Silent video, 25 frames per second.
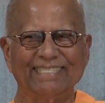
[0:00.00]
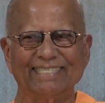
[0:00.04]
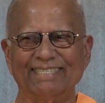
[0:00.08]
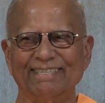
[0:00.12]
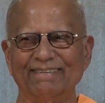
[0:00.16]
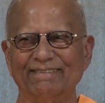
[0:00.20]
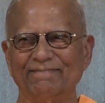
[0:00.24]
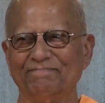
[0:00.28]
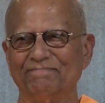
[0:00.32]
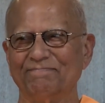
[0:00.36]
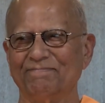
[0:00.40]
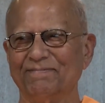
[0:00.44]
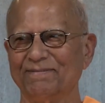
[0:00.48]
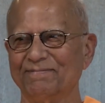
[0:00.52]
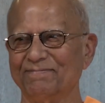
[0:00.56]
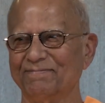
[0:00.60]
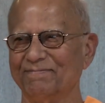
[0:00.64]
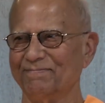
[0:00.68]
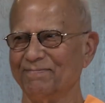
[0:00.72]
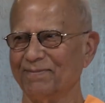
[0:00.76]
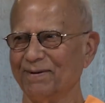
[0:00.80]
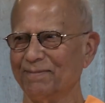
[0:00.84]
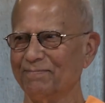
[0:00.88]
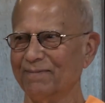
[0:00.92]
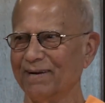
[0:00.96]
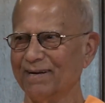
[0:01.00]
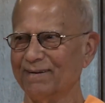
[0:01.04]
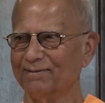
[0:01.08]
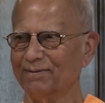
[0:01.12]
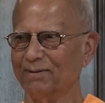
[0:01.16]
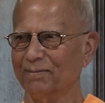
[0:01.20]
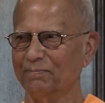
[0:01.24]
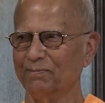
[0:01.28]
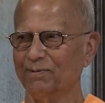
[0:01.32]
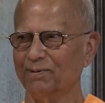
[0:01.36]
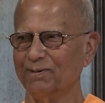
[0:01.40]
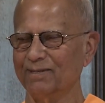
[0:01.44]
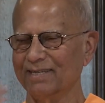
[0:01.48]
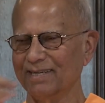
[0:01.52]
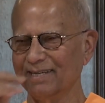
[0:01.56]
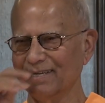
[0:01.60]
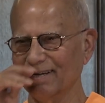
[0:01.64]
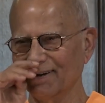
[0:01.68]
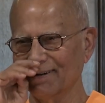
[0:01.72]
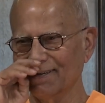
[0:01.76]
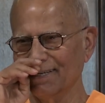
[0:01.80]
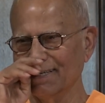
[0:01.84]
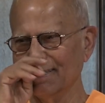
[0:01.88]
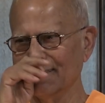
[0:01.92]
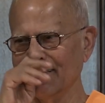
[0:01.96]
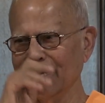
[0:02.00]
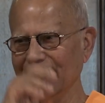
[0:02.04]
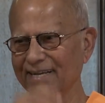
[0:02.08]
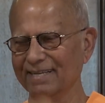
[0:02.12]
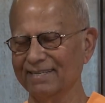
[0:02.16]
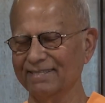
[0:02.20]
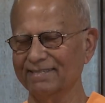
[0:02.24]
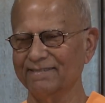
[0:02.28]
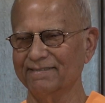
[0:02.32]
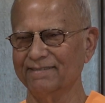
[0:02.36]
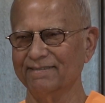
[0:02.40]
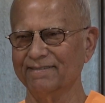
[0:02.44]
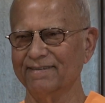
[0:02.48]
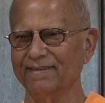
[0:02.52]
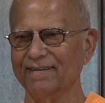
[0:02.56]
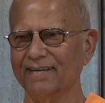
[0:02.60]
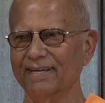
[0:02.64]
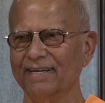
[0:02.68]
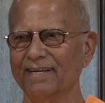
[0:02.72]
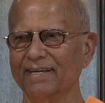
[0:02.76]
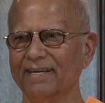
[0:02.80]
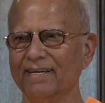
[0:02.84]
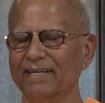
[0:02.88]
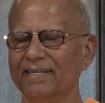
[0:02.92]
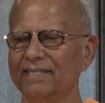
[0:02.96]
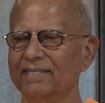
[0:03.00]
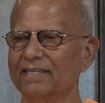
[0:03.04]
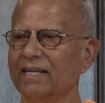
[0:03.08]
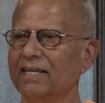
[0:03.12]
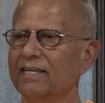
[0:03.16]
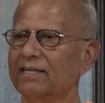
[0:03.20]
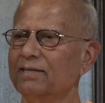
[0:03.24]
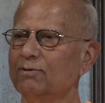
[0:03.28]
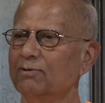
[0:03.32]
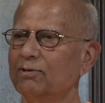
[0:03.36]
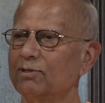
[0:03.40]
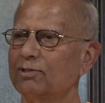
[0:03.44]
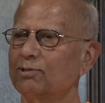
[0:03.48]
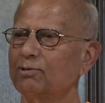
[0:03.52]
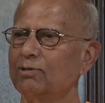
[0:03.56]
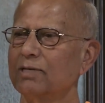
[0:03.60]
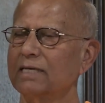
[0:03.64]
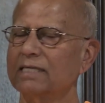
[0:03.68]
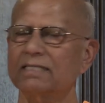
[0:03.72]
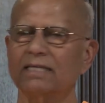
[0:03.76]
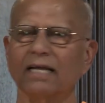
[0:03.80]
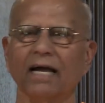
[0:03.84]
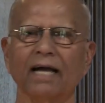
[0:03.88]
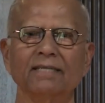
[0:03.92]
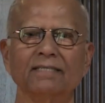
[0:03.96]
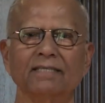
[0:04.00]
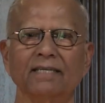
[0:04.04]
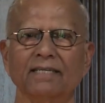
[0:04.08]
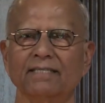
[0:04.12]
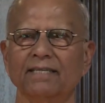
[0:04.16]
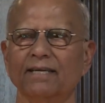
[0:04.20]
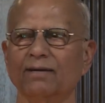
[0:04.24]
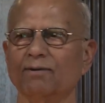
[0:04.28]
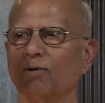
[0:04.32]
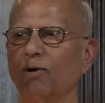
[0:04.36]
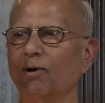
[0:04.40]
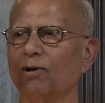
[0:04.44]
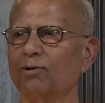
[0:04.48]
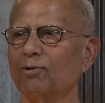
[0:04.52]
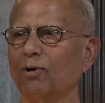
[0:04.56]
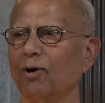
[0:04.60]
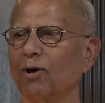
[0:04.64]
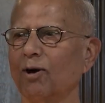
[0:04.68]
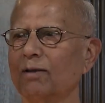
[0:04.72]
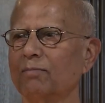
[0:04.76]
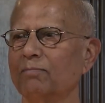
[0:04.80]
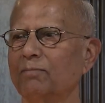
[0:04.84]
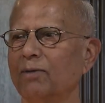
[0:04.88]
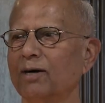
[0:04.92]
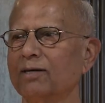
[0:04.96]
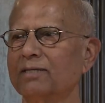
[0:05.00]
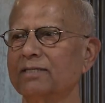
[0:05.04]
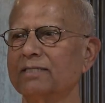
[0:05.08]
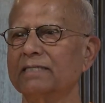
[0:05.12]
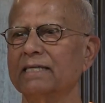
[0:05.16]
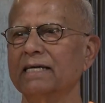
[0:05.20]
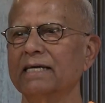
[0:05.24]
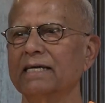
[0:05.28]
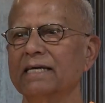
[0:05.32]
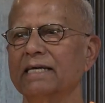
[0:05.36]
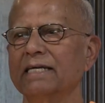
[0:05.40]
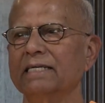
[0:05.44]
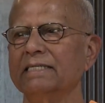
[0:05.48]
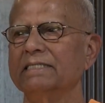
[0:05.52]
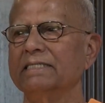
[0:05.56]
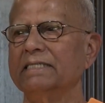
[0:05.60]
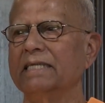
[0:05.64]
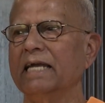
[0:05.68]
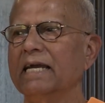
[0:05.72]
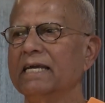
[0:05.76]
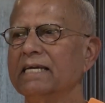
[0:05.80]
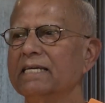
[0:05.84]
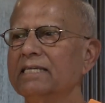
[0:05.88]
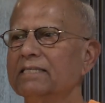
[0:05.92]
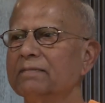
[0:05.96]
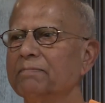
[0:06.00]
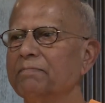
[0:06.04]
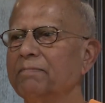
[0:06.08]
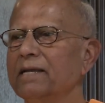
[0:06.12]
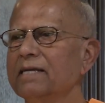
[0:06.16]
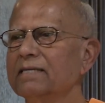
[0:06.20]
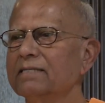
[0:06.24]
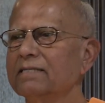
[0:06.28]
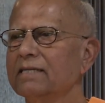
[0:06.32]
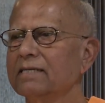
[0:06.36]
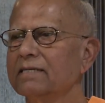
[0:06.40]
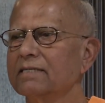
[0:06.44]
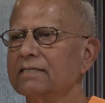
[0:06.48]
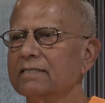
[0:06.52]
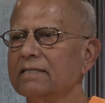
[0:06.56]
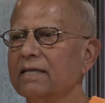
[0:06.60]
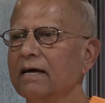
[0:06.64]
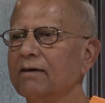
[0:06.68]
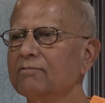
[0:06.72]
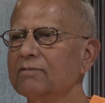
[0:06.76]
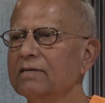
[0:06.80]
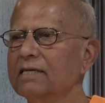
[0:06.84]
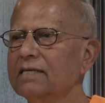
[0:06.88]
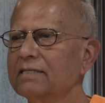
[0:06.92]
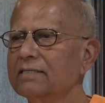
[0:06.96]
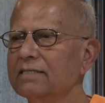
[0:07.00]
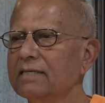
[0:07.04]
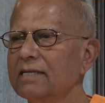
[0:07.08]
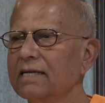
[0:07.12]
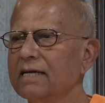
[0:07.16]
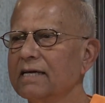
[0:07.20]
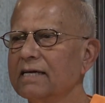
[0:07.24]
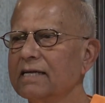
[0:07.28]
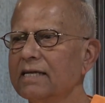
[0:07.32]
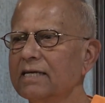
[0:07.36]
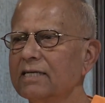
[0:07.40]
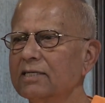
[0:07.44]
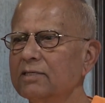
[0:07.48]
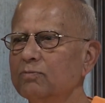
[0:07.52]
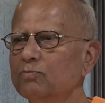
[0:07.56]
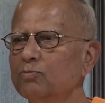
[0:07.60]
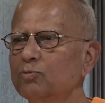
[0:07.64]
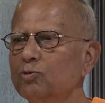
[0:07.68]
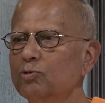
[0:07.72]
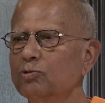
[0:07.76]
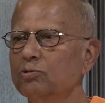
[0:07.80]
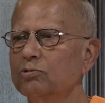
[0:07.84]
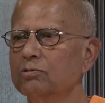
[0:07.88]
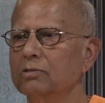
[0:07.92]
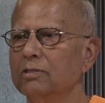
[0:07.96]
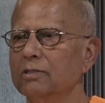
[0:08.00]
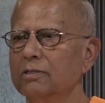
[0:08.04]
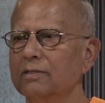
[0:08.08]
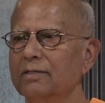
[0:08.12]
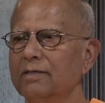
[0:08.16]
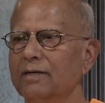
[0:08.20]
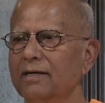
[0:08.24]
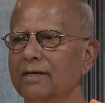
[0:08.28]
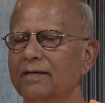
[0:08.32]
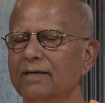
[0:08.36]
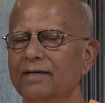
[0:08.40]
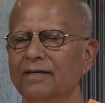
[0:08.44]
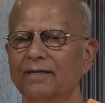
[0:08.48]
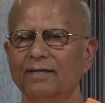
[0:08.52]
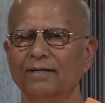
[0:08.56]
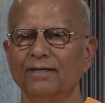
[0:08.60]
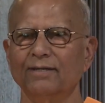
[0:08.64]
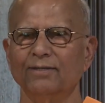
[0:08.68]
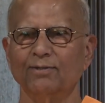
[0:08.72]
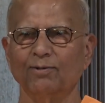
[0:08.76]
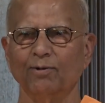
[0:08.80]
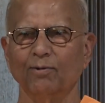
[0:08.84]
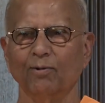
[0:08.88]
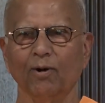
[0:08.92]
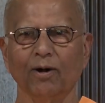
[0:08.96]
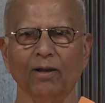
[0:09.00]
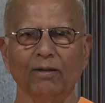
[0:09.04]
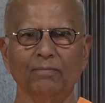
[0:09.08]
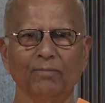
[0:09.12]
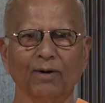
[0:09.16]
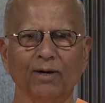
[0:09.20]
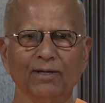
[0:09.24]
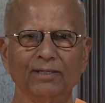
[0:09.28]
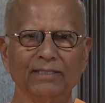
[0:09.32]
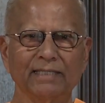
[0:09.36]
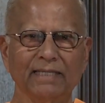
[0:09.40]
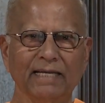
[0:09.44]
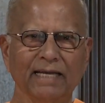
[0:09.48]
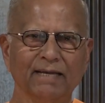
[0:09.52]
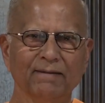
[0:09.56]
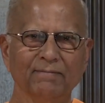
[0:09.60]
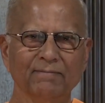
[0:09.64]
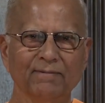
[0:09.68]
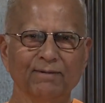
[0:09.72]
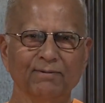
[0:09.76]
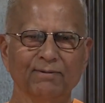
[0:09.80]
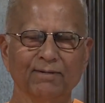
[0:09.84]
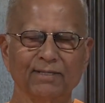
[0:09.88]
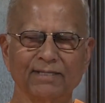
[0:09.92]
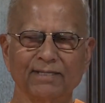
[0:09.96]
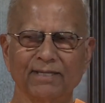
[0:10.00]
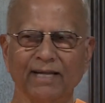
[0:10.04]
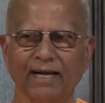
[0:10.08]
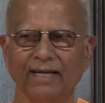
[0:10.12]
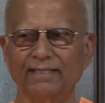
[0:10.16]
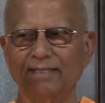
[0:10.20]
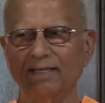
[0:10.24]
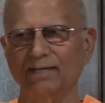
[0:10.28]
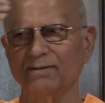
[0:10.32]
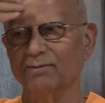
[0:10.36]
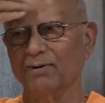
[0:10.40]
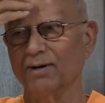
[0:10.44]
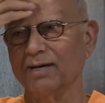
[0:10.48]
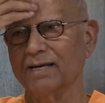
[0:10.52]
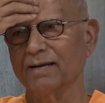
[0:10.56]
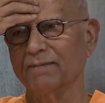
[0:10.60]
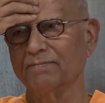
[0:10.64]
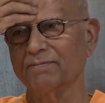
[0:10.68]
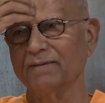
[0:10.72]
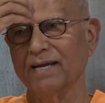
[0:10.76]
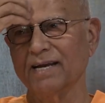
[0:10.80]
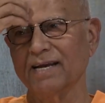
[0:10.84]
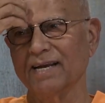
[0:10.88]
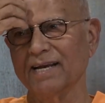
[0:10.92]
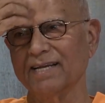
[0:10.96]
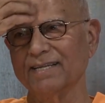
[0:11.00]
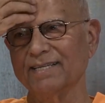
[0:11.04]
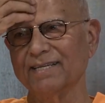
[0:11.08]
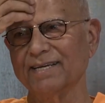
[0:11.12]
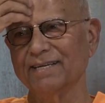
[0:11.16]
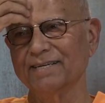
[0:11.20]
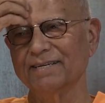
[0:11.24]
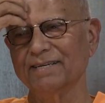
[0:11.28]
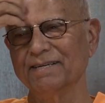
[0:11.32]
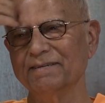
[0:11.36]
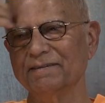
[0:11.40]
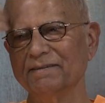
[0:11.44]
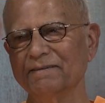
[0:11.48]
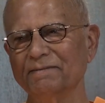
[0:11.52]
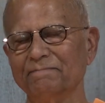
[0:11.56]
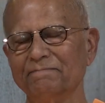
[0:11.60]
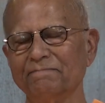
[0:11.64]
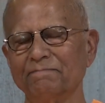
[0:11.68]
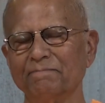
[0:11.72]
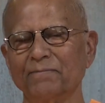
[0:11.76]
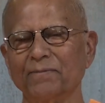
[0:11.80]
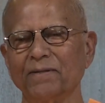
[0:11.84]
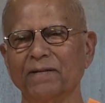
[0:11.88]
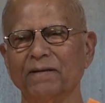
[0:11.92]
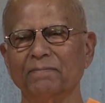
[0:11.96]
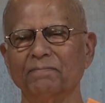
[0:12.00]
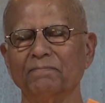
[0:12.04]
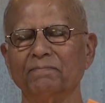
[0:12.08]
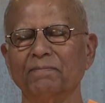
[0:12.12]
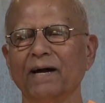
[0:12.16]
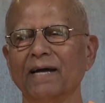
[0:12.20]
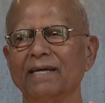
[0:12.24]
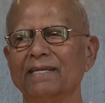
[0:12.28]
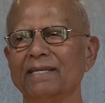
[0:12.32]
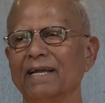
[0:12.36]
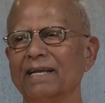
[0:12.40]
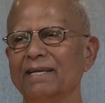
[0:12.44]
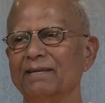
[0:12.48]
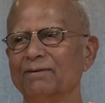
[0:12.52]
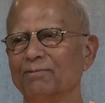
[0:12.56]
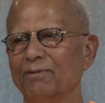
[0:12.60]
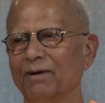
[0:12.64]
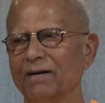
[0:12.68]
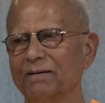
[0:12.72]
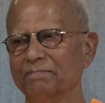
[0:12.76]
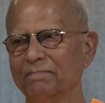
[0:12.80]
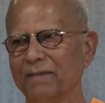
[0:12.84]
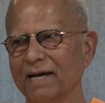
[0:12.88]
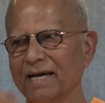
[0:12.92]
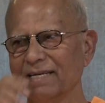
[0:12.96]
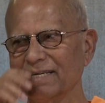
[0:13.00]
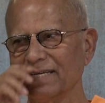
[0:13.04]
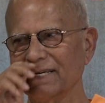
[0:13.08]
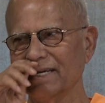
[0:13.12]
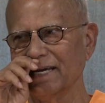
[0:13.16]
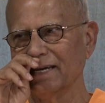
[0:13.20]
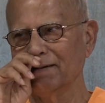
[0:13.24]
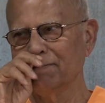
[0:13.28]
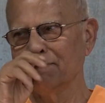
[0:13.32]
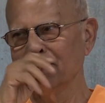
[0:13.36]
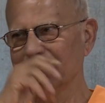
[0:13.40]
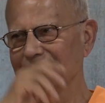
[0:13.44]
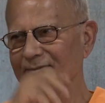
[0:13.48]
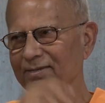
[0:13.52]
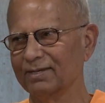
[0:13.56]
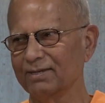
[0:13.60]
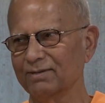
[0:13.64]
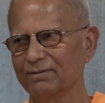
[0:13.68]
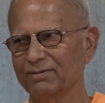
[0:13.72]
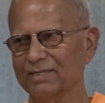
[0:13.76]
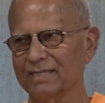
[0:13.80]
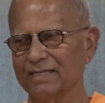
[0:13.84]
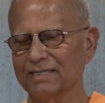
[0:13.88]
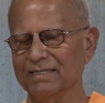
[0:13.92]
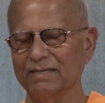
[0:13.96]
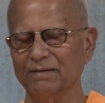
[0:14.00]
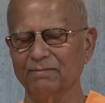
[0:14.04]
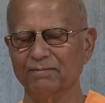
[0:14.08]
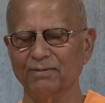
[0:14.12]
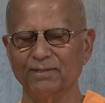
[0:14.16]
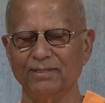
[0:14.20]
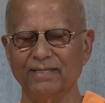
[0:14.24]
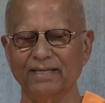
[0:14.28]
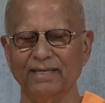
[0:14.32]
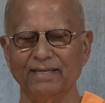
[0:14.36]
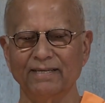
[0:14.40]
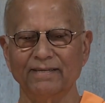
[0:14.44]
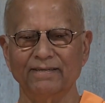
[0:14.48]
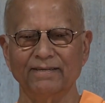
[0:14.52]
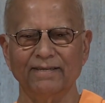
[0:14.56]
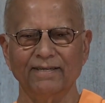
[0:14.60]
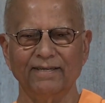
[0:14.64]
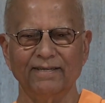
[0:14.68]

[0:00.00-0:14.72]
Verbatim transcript: So Premananda put on his head. Then he was so excited, he called all monks, take his blessings. Now he is in a great mood. So all monks came, he was touching one after another. Finally, one man came, he was a devotee.